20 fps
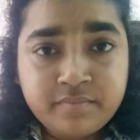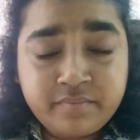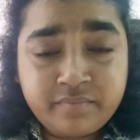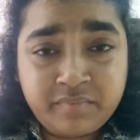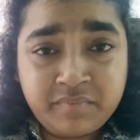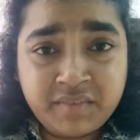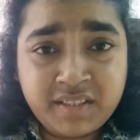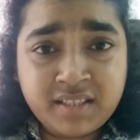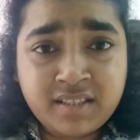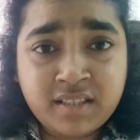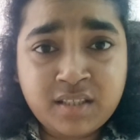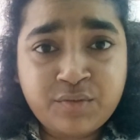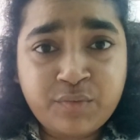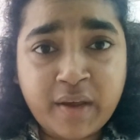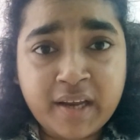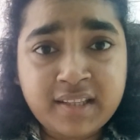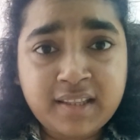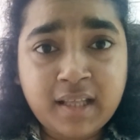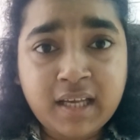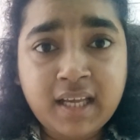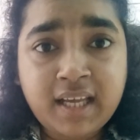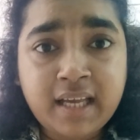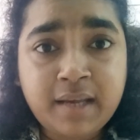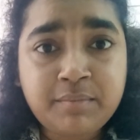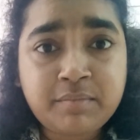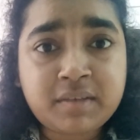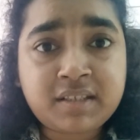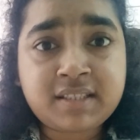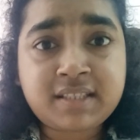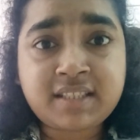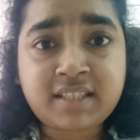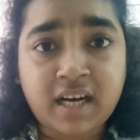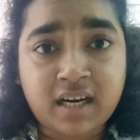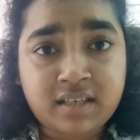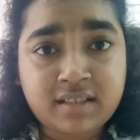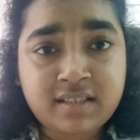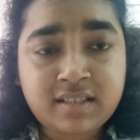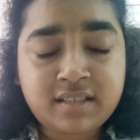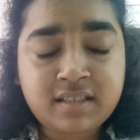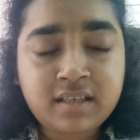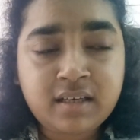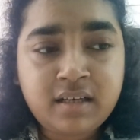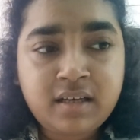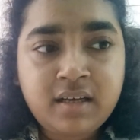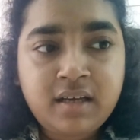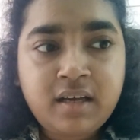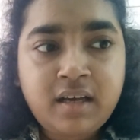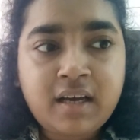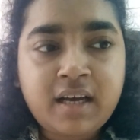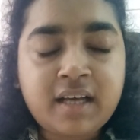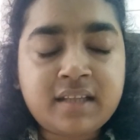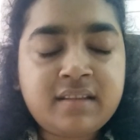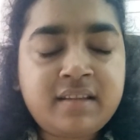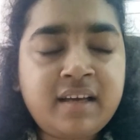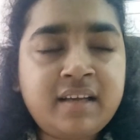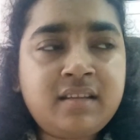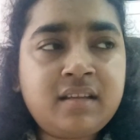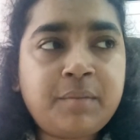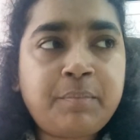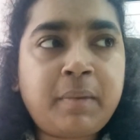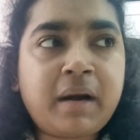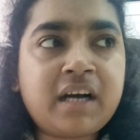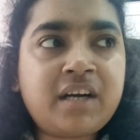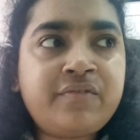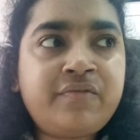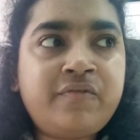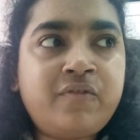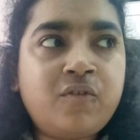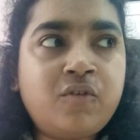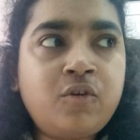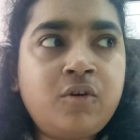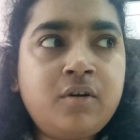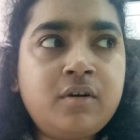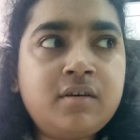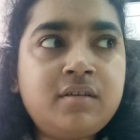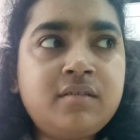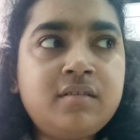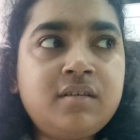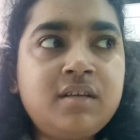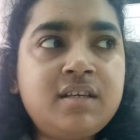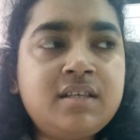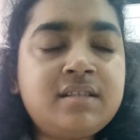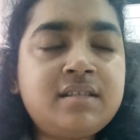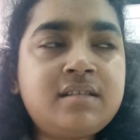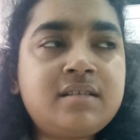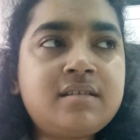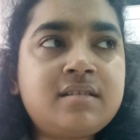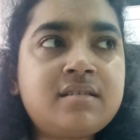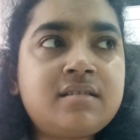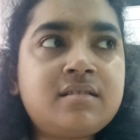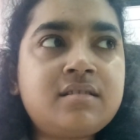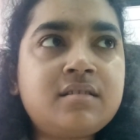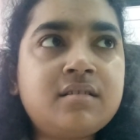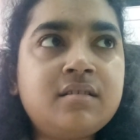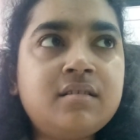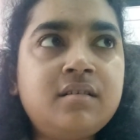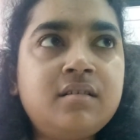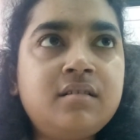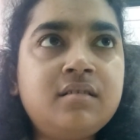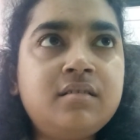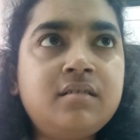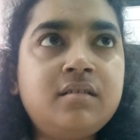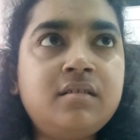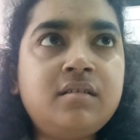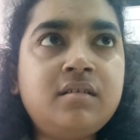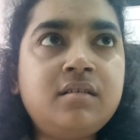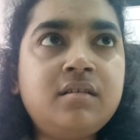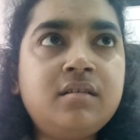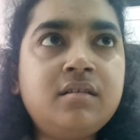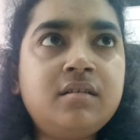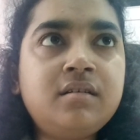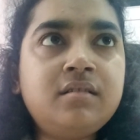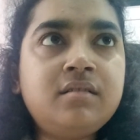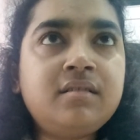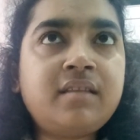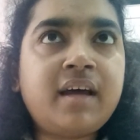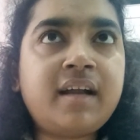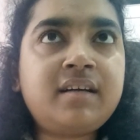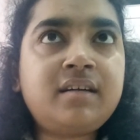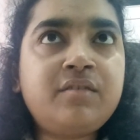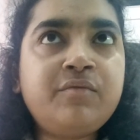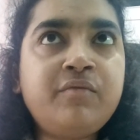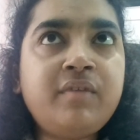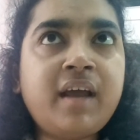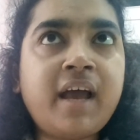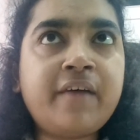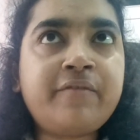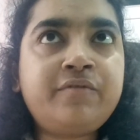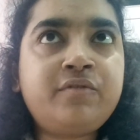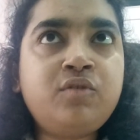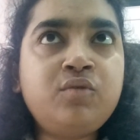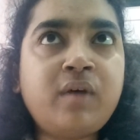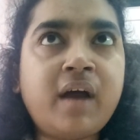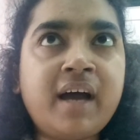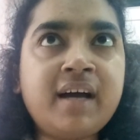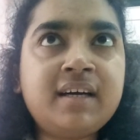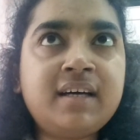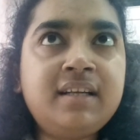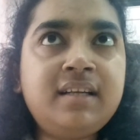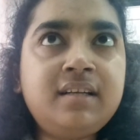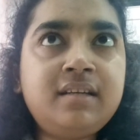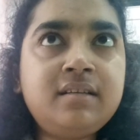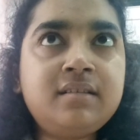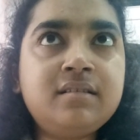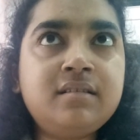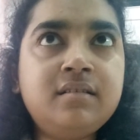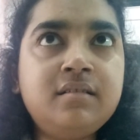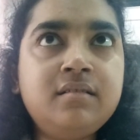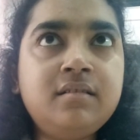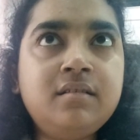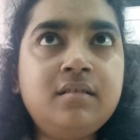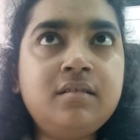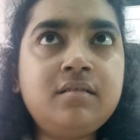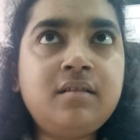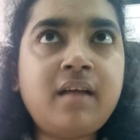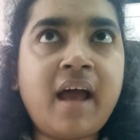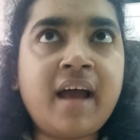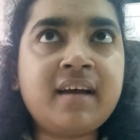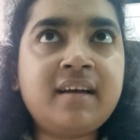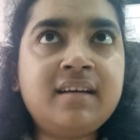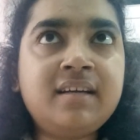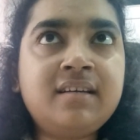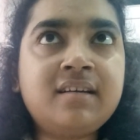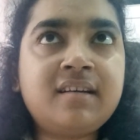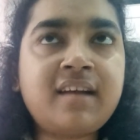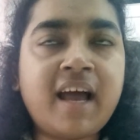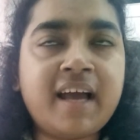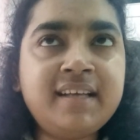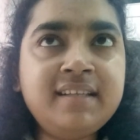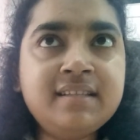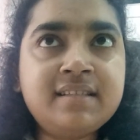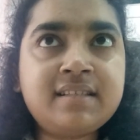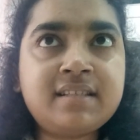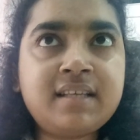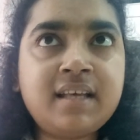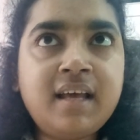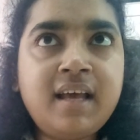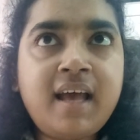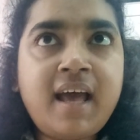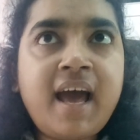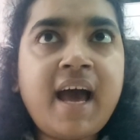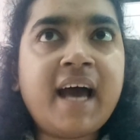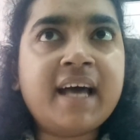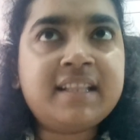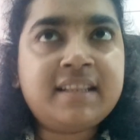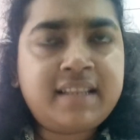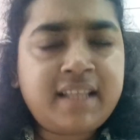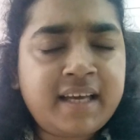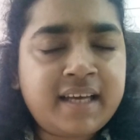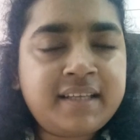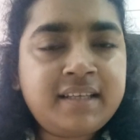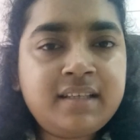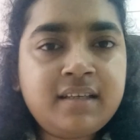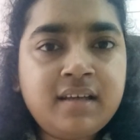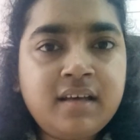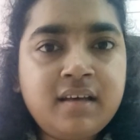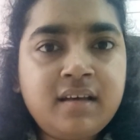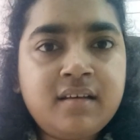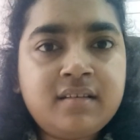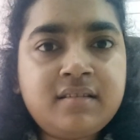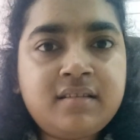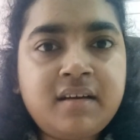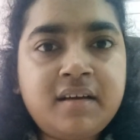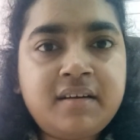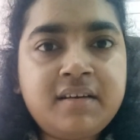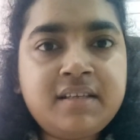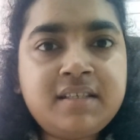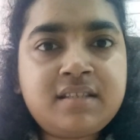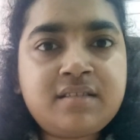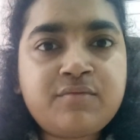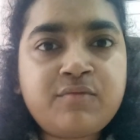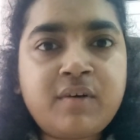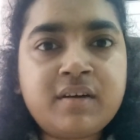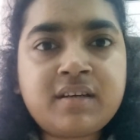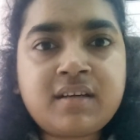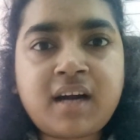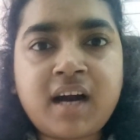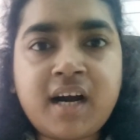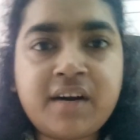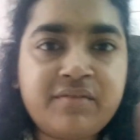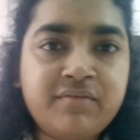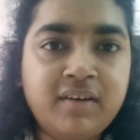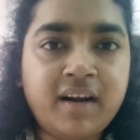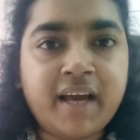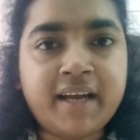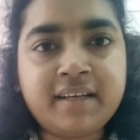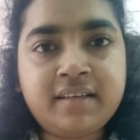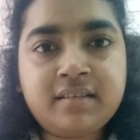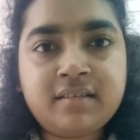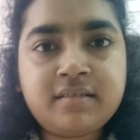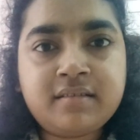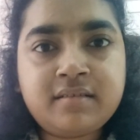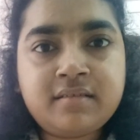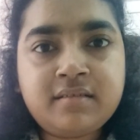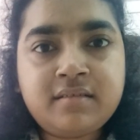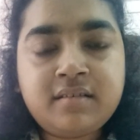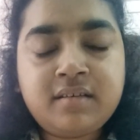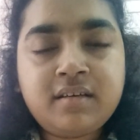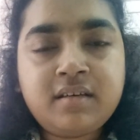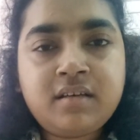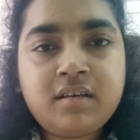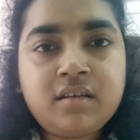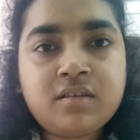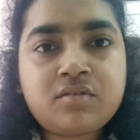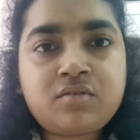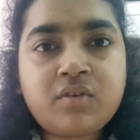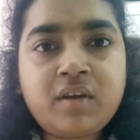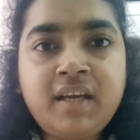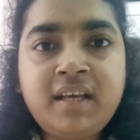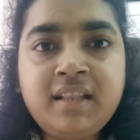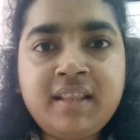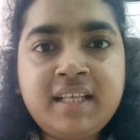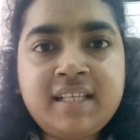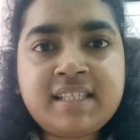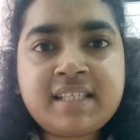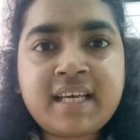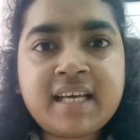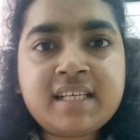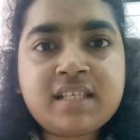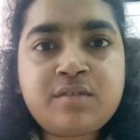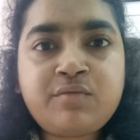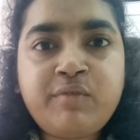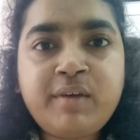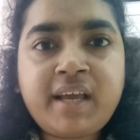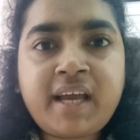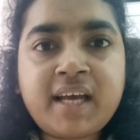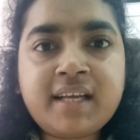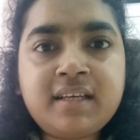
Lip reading: This is where the game starts. And then the part 4 is that we have two angled lines, and then there is one curved line. So in this case we